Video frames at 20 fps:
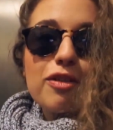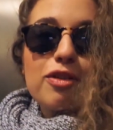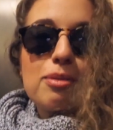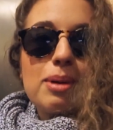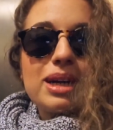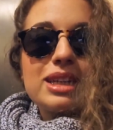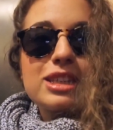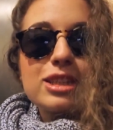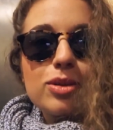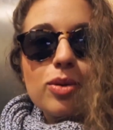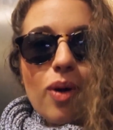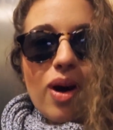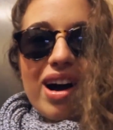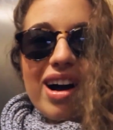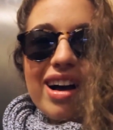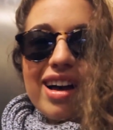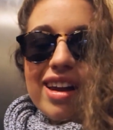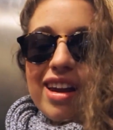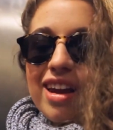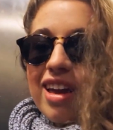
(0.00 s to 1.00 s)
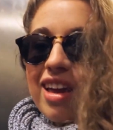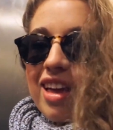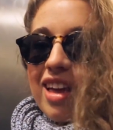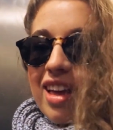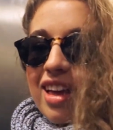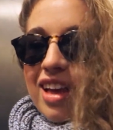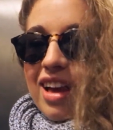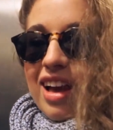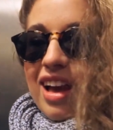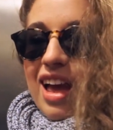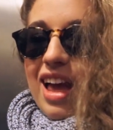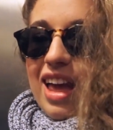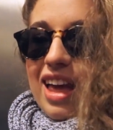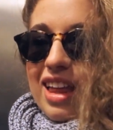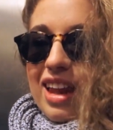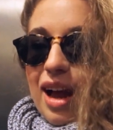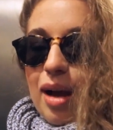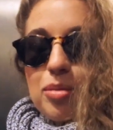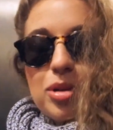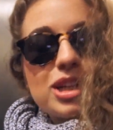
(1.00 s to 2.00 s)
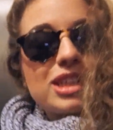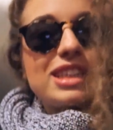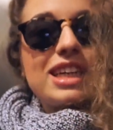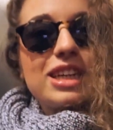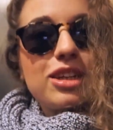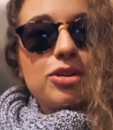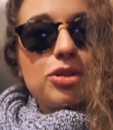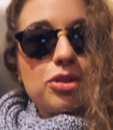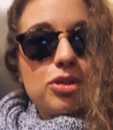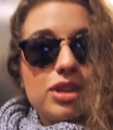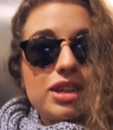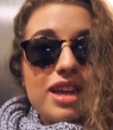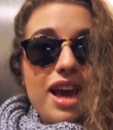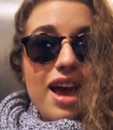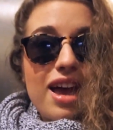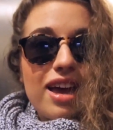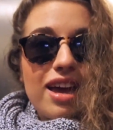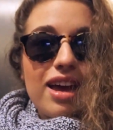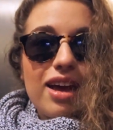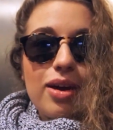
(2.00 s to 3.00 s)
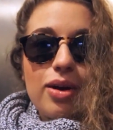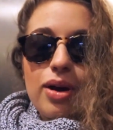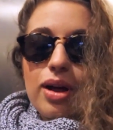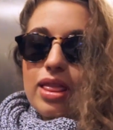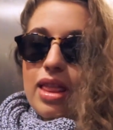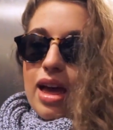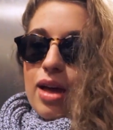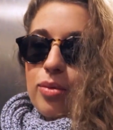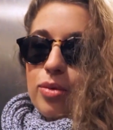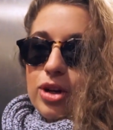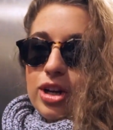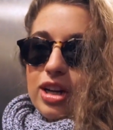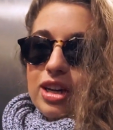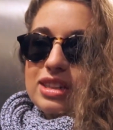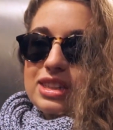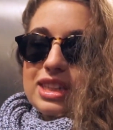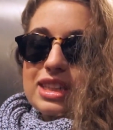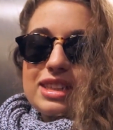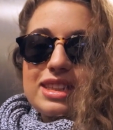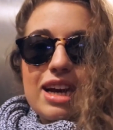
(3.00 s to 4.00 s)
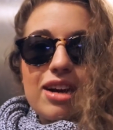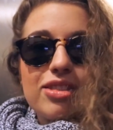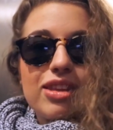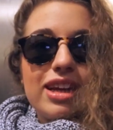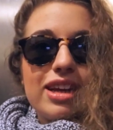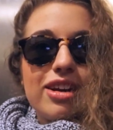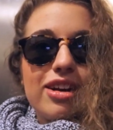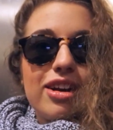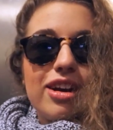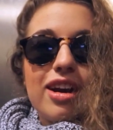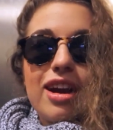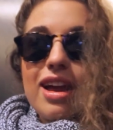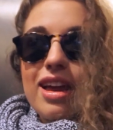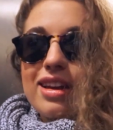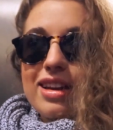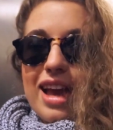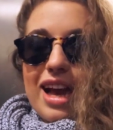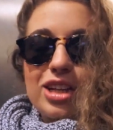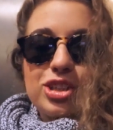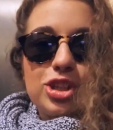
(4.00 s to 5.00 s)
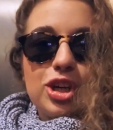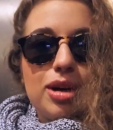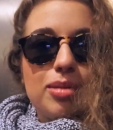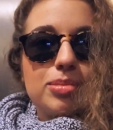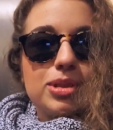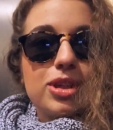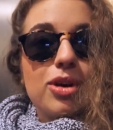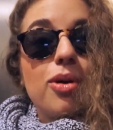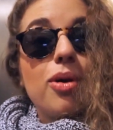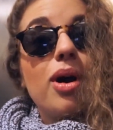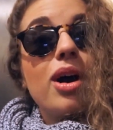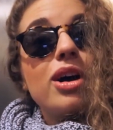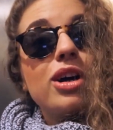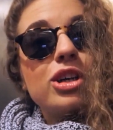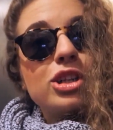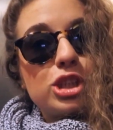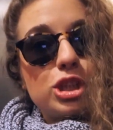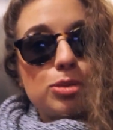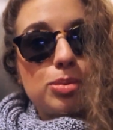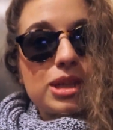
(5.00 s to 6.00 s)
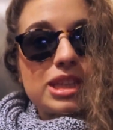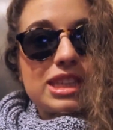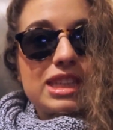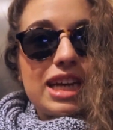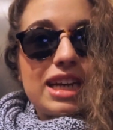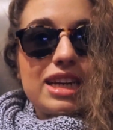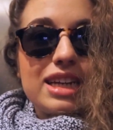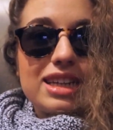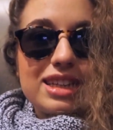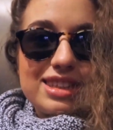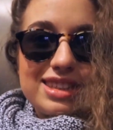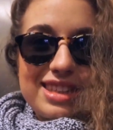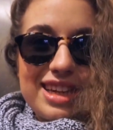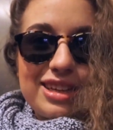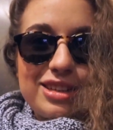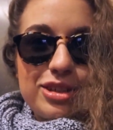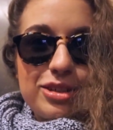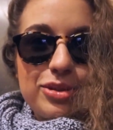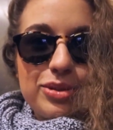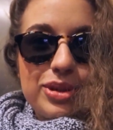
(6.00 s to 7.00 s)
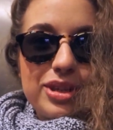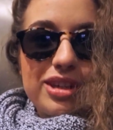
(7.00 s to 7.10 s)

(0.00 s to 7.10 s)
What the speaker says: for my squad, and I'm going to take you through the day, and then we're going to sit down later and catch up. So super excited, stay tuned.